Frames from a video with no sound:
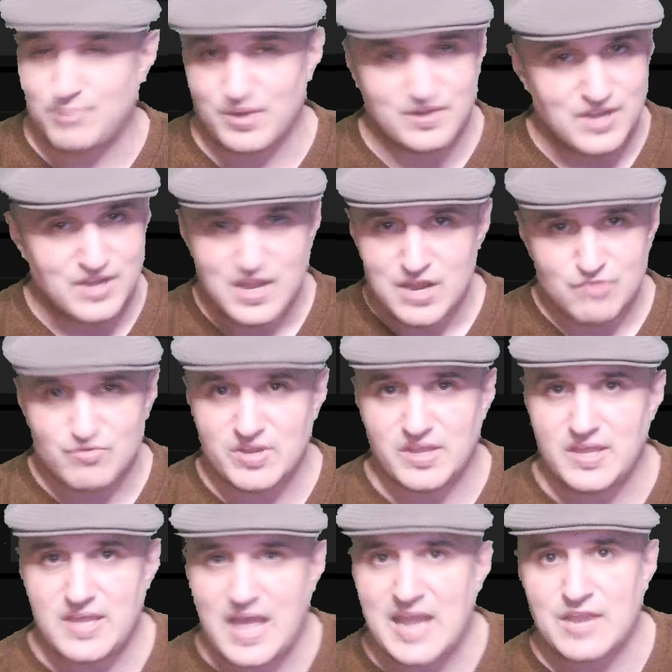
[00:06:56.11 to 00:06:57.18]
but
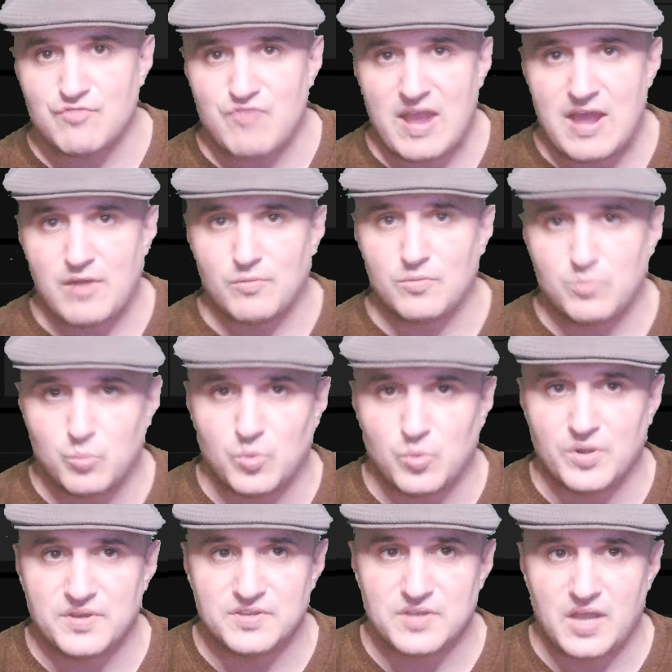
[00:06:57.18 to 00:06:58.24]
really any round
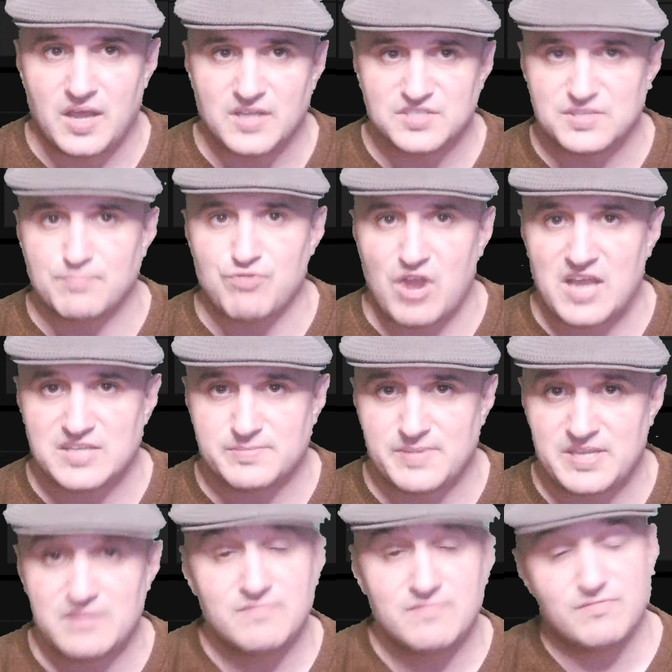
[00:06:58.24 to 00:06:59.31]
wouldn't uh, surprise
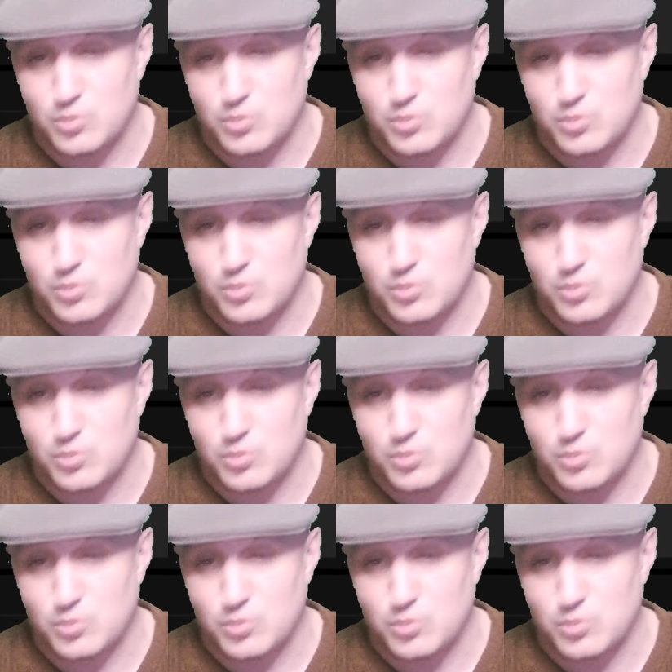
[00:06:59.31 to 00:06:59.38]
me.